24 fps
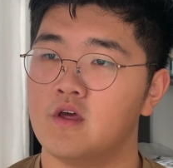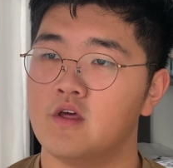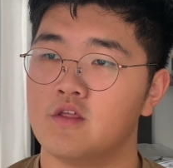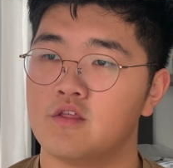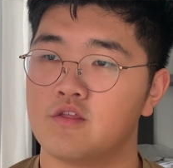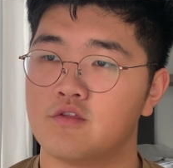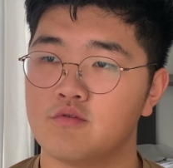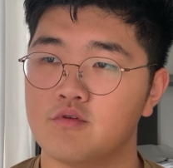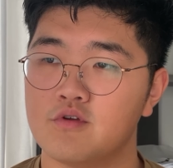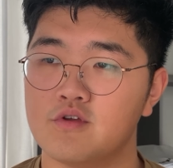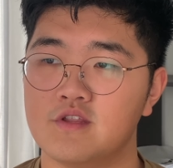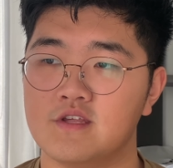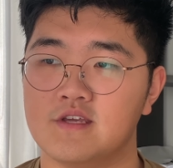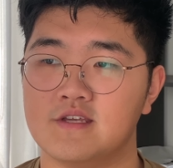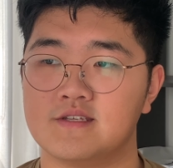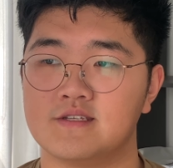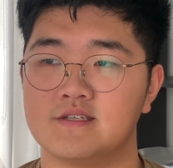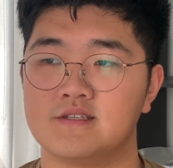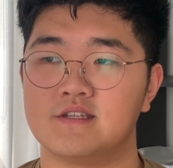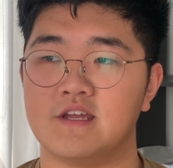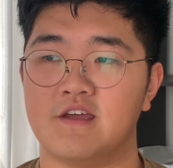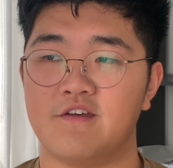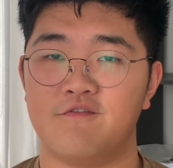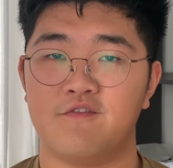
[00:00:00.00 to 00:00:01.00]
Through this,
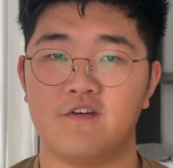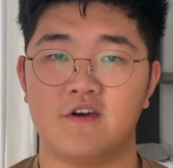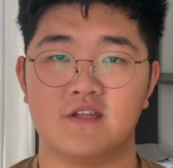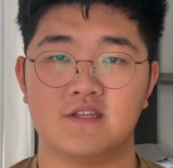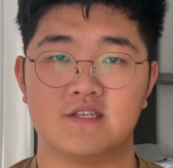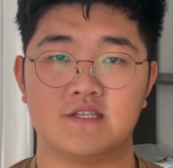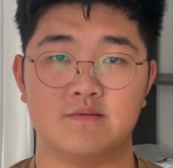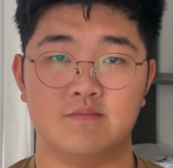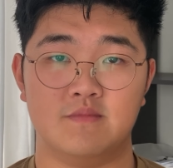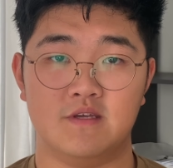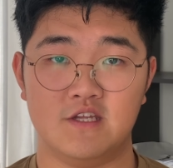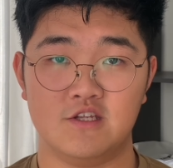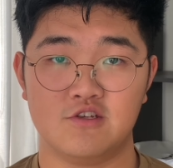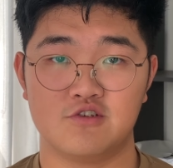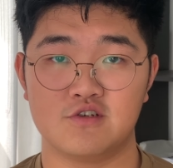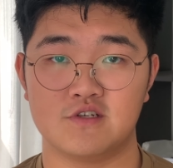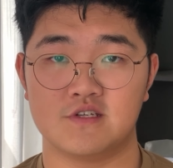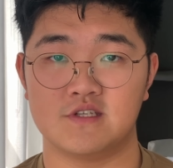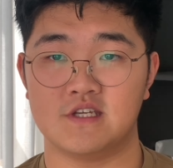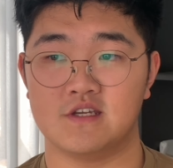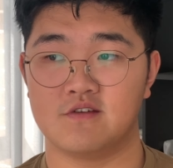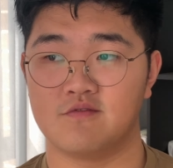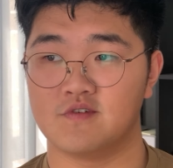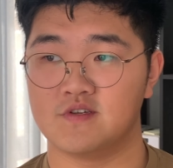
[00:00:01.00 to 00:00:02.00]
they found some
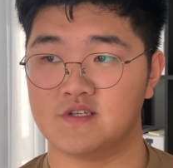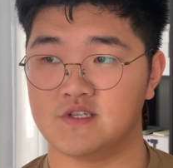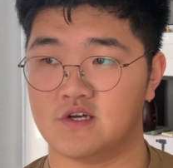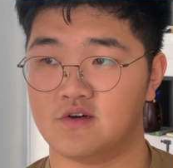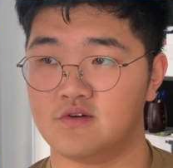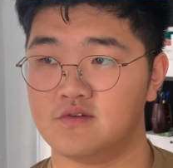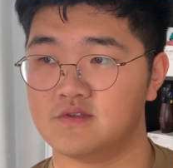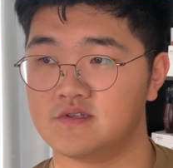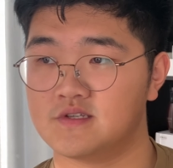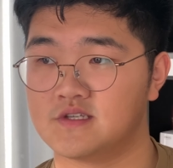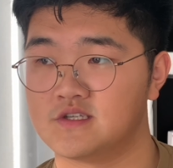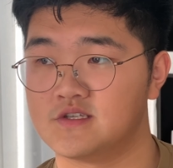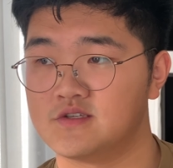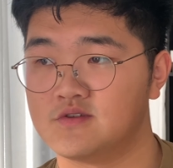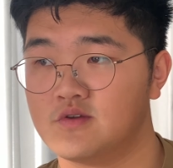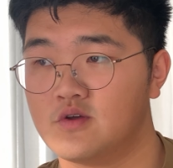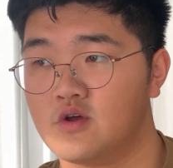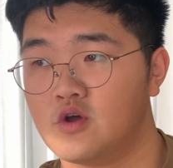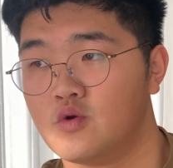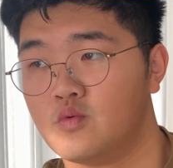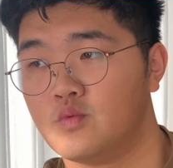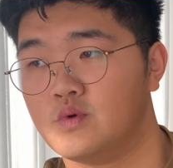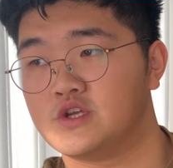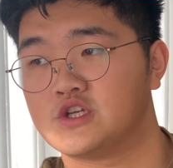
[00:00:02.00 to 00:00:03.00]
interesting results,
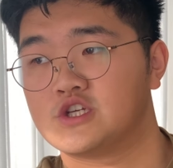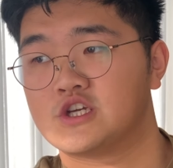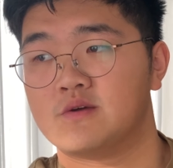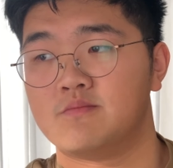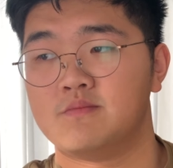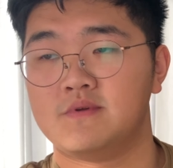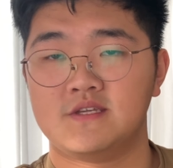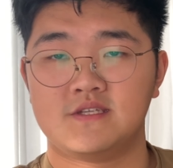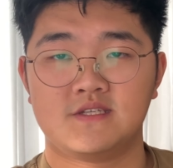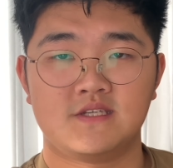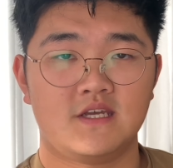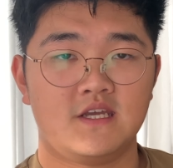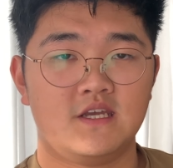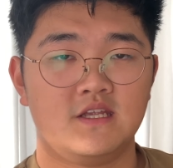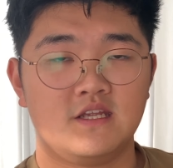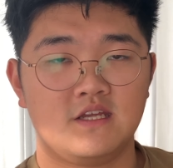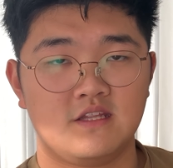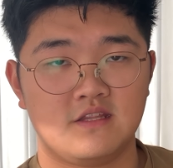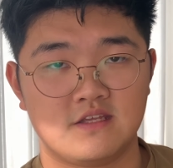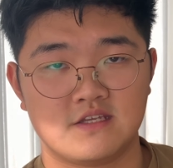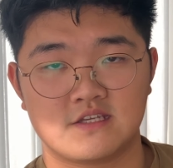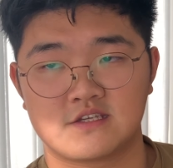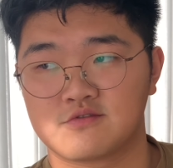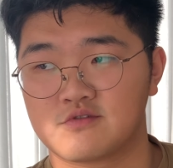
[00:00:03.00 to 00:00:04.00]
which can be seen in
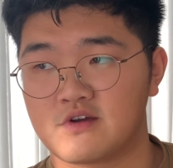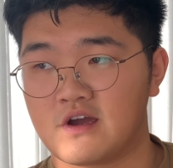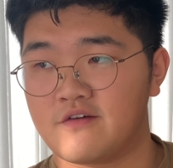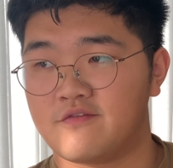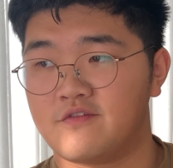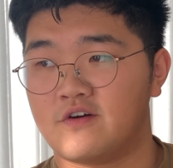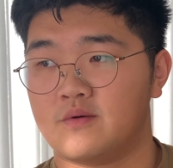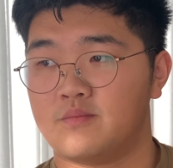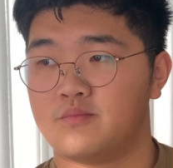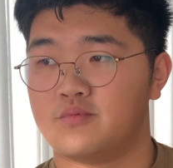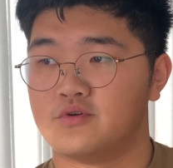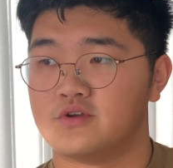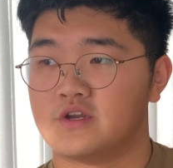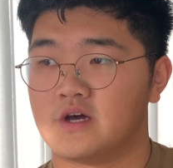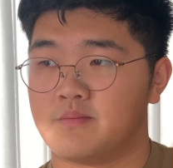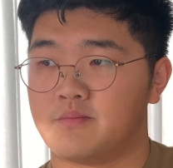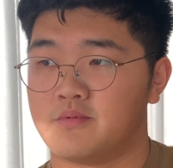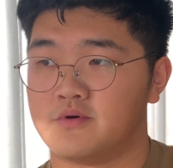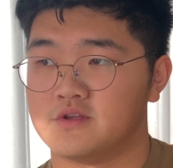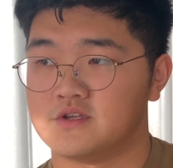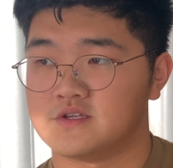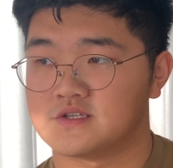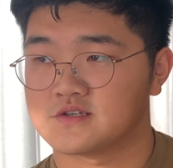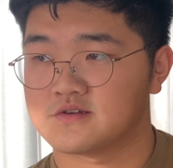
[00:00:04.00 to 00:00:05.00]
this graph I'll put up
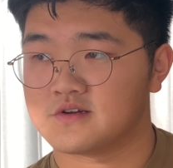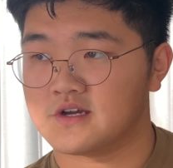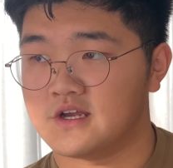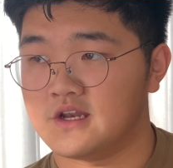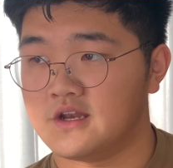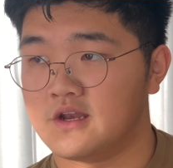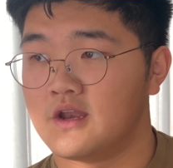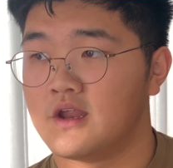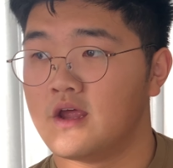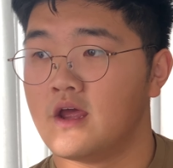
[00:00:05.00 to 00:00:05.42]
on the screen.